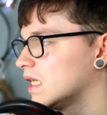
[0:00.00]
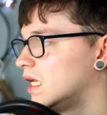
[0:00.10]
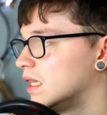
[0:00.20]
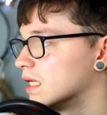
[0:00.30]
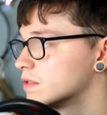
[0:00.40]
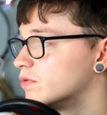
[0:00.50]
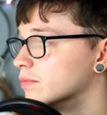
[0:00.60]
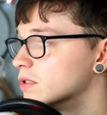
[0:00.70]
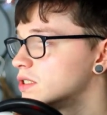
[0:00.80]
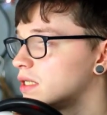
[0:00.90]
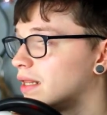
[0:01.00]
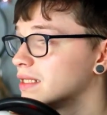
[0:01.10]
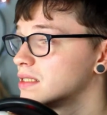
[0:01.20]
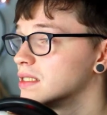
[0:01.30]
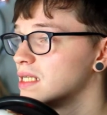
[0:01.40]
And that's
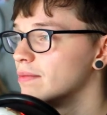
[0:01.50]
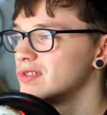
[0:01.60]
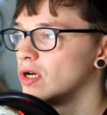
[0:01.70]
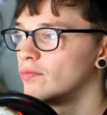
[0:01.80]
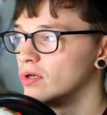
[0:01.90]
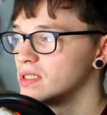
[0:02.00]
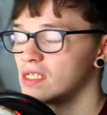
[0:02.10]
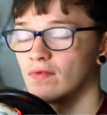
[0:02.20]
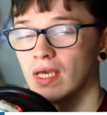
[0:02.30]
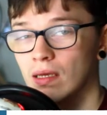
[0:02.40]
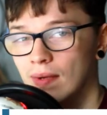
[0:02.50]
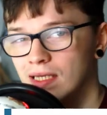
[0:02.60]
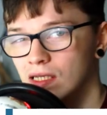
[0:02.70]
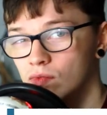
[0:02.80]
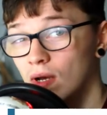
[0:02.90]
the same sort of process for
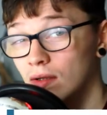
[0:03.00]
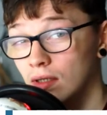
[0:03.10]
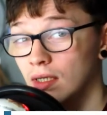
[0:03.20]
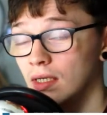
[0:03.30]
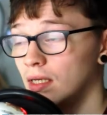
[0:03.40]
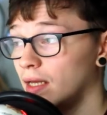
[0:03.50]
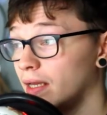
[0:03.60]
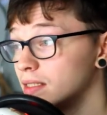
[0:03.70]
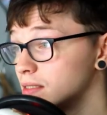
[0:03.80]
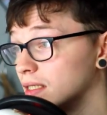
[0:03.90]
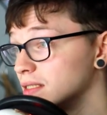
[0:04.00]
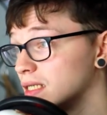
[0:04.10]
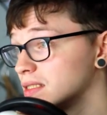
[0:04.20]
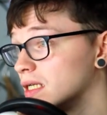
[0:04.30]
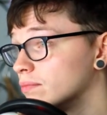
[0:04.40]
EMAs as well. It's the
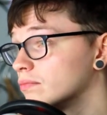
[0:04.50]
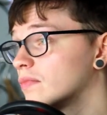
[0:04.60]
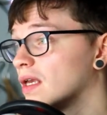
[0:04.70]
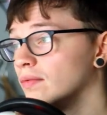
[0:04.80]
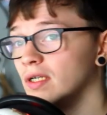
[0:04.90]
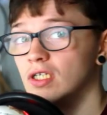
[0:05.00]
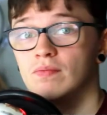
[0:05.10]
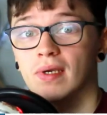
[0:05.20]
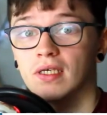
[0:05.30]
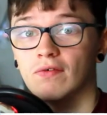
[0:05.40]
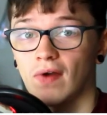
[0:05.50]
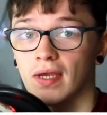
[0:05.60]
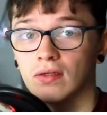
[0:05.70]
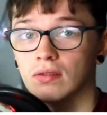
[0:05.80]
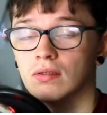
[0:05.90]
exact same thing where you just pick your
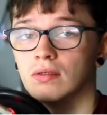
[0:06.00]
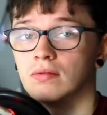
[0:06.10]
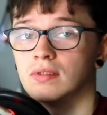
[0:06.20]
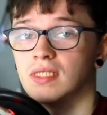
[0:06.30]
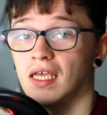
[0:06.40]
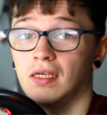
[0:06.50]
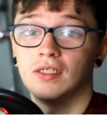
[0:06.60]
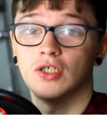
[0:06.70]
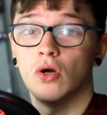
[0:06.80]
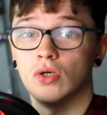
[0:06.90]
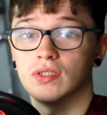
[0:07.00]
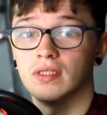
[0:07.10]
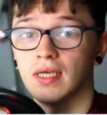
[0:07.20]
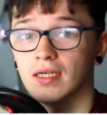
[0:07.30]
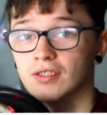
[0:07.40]
file, say it's yours,
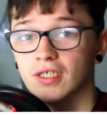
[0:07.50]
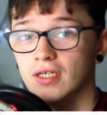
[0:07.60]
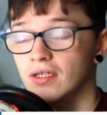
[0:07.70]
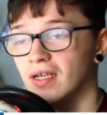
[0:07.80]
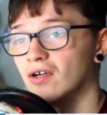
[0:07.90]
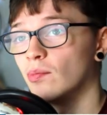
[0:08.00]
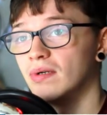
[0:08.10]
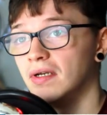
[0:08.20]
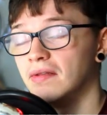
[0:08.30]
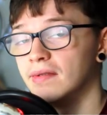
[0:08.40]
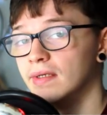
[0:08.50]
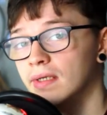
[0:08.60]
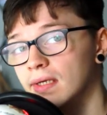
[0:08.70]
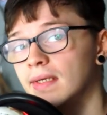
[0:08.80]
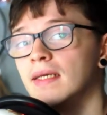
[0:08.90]
and you haven't cheated, you haven't copied anything,
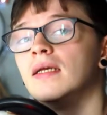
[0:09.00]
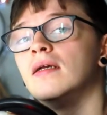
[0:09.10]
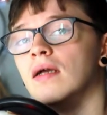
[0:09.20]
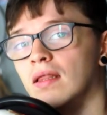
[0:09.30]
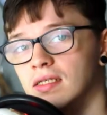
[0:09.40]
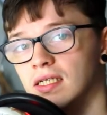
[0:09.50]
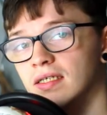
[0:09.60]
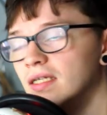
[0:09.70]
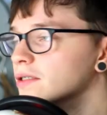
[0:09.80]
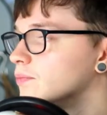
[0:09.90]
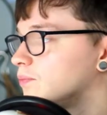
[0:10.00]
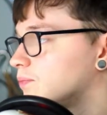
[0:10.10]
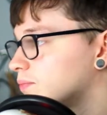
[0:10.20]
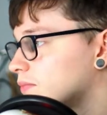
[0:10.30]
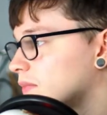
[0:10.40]
and then send it in.
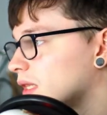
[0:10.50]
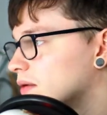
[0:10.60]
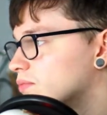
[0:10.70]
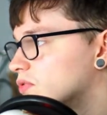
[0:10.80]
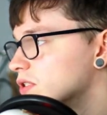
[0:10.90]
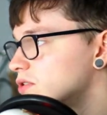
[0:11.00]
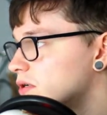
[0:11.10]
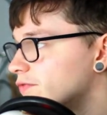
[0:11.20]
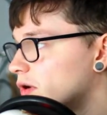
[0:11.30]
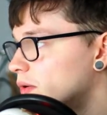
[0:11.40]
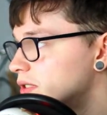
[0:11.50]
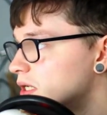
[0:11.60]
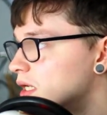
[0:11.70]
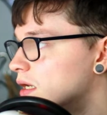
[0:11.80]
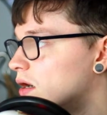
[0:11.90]
Pretty straightforward.
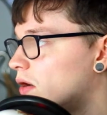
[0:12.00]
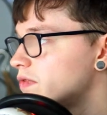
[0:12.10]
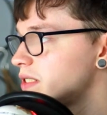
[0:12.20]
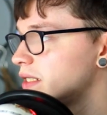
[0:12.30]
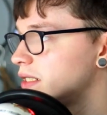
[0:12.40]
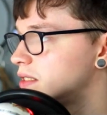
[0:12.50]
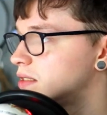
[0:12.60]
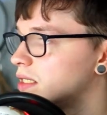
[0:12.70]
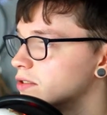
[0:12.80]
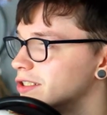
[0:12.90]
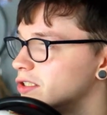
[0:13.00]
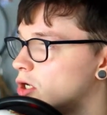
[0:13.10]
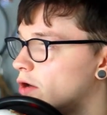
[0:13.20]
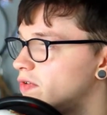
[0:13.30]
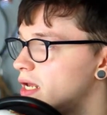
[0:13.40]
Obviously, this tells you the
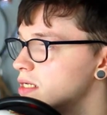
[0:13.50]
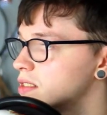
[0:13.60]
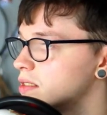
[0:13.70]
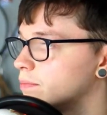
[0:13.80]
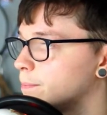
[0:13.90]
cutoff dates.